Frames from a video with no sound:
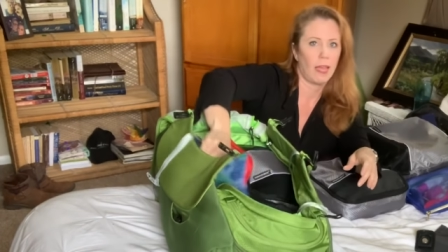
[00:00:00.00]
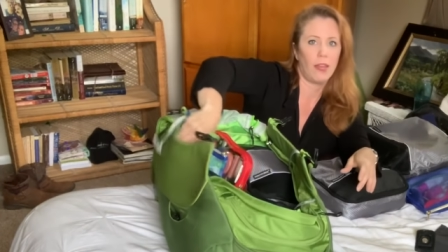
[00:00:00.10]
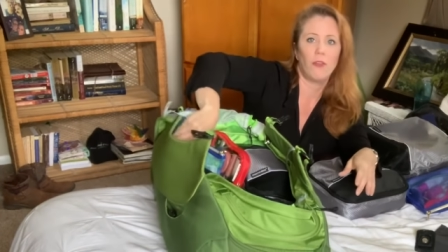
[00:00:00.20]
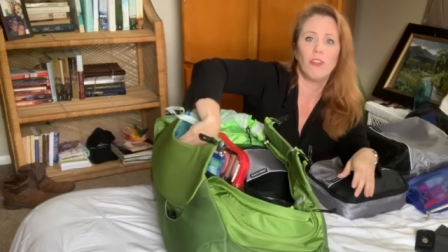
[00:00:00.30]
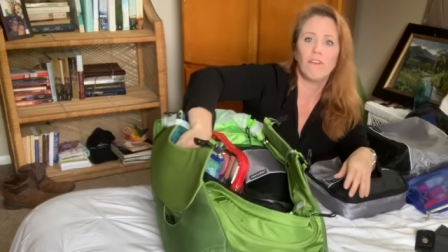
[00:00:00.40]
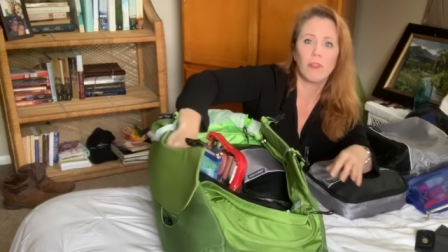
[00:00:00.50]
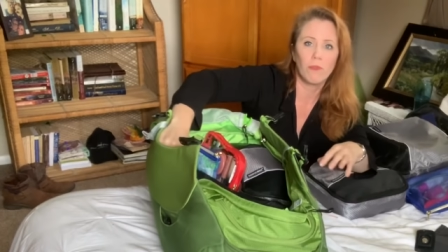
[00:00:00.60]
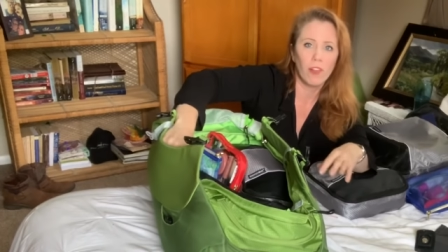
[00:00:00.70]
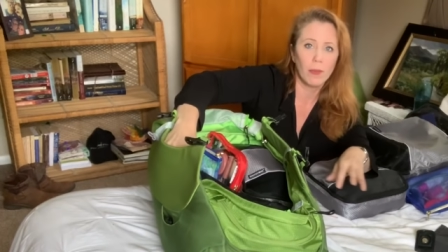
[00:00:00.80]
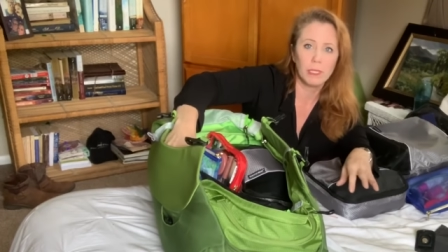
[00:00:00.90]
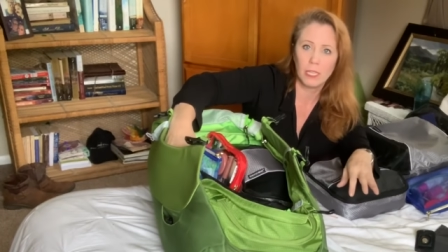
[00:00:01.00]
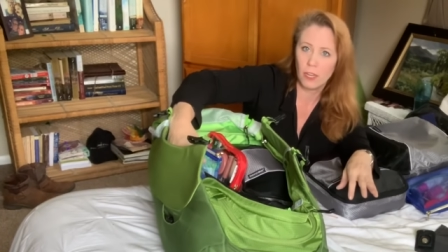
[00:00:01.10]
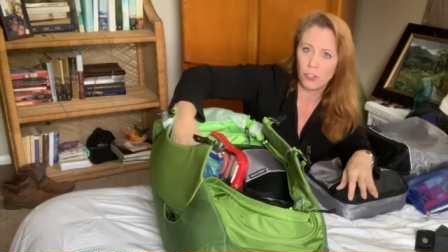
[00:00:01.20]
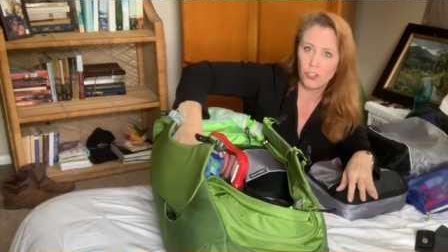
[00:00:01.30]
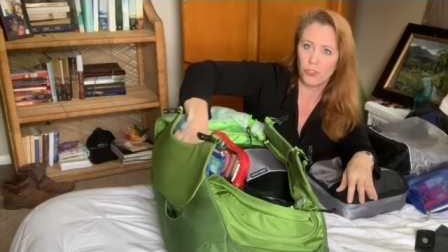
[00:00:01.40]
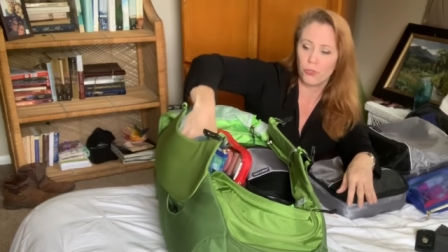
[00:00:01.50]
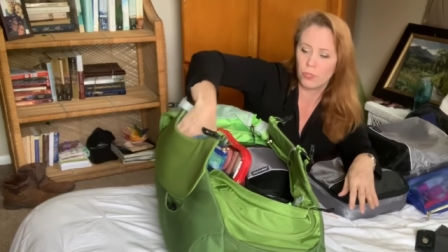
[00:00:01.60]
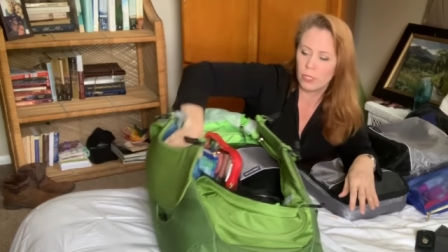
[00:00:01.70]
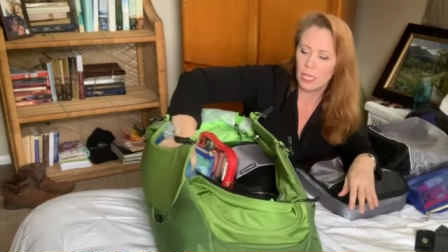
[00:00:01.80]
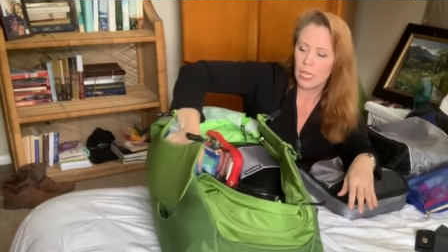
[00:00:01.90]
I don't need flip-flops, tennis
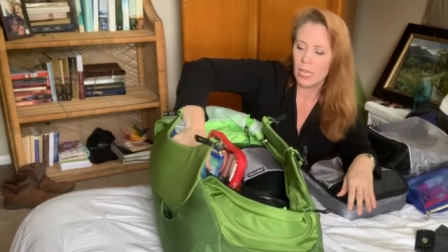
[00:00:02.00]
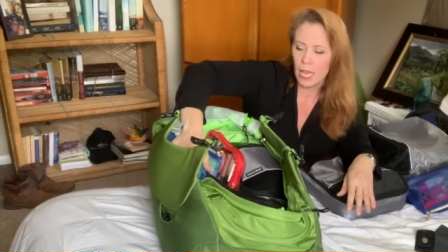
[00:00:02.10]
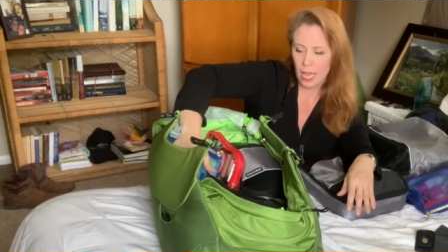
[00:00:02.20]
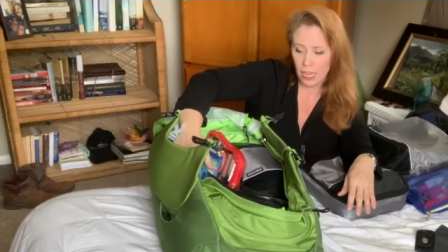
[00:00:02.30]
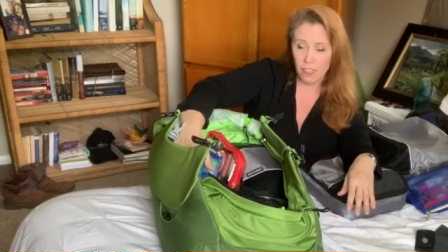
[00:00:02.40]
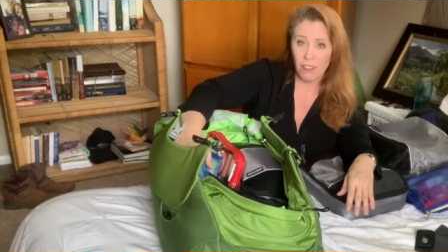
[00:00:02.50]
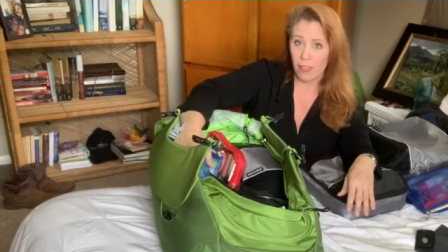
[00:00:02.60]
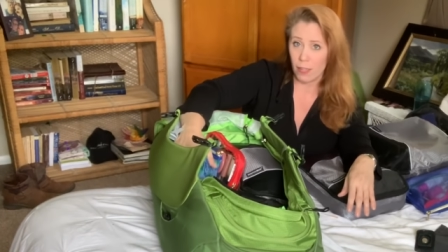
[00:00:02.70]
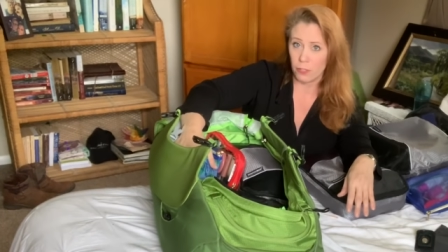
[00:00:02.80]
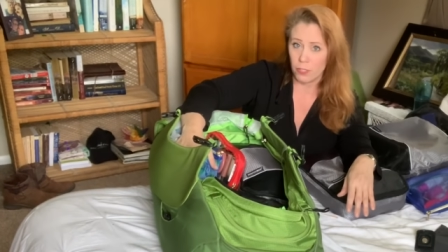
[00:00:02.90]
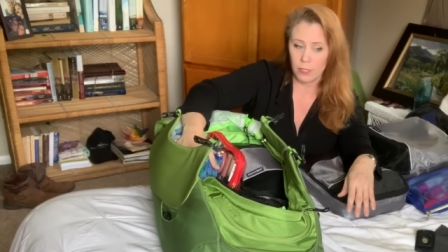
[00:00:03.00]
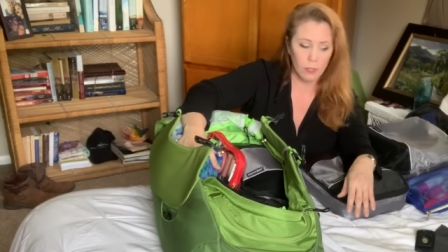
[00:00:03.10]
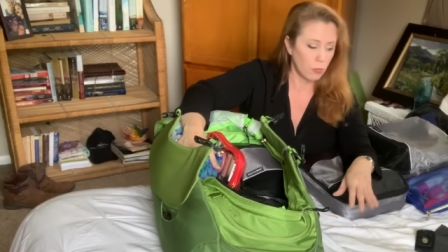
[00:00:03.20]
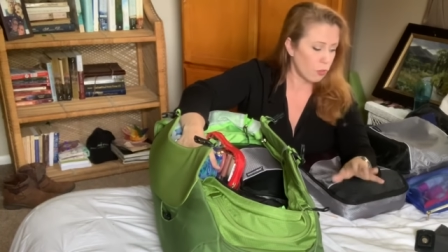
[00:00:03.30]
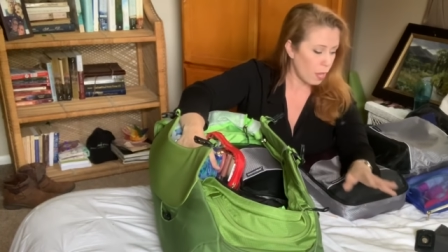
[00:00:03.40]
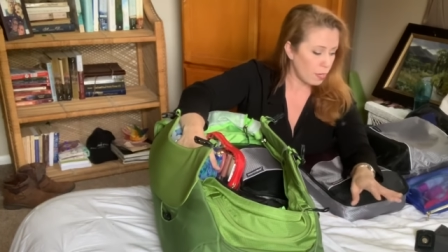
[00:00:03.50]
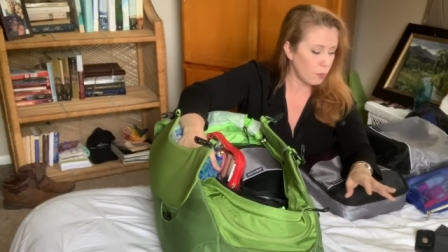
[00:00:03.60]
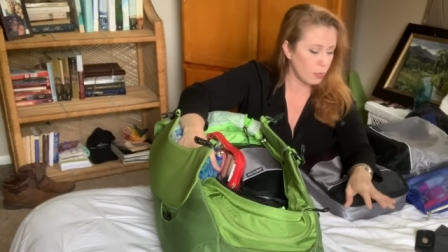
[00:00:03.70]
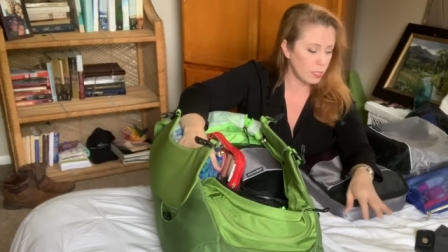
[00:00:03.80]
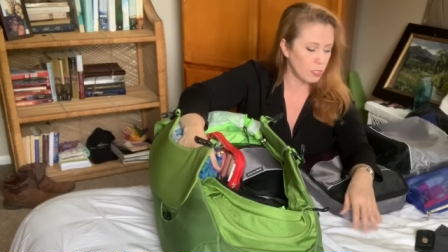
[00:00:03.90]
shoes, anything else, so try
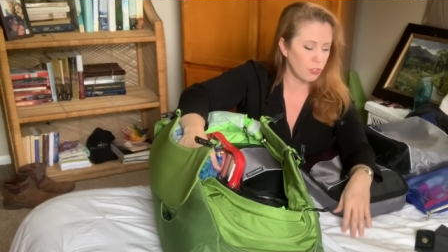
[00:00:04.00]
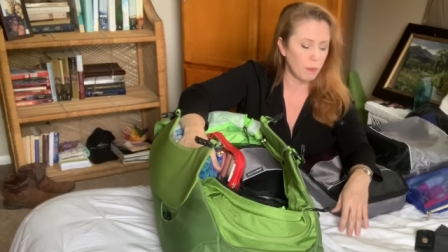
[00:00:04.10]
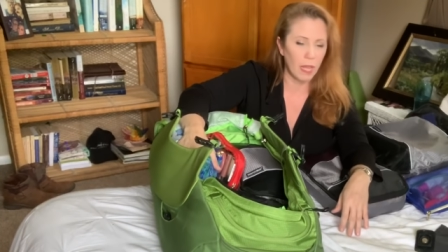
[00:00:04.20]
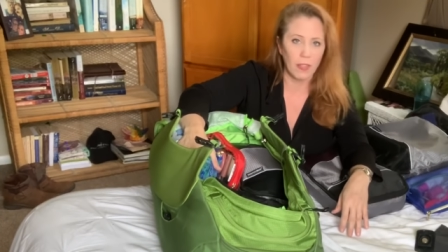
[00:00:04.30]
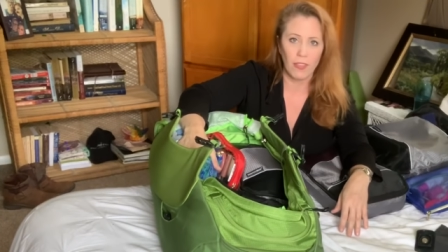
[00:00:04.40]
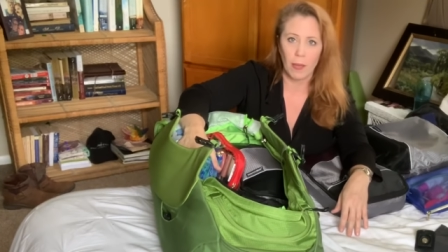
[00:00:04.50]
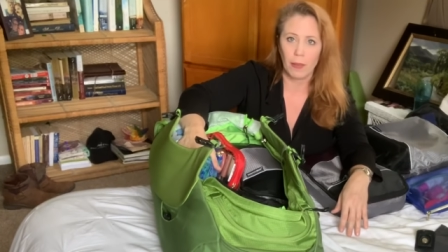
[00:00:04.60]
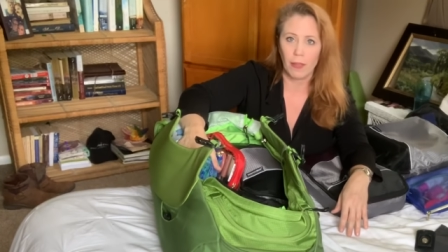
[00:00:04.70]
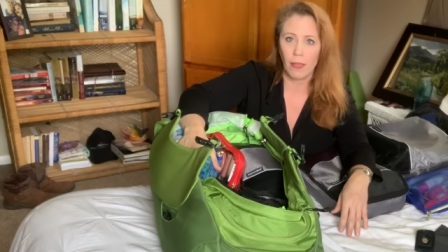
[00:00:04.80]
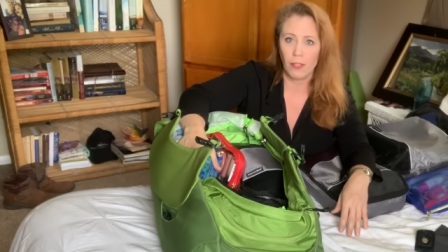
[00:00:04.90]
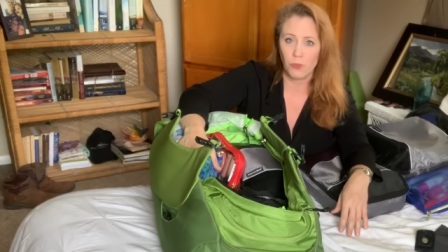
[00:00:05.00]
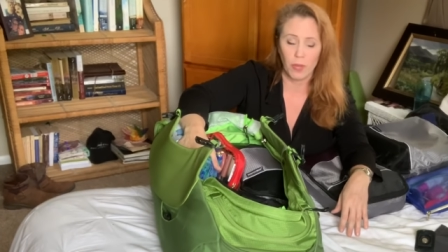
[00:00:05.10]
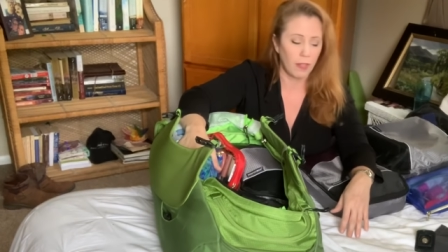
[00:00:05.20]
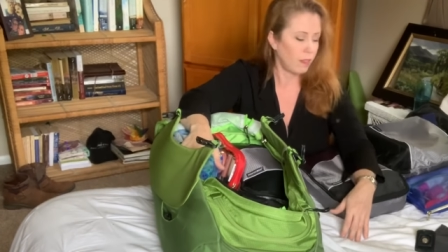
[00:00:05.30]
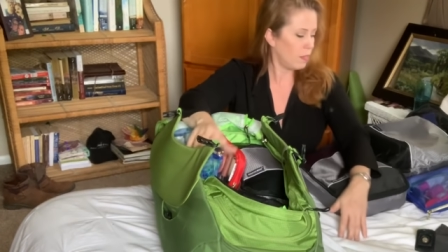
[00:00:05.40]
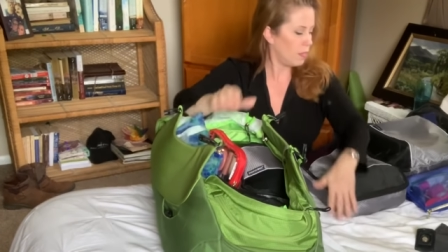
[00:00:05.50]
to really streamline that as well.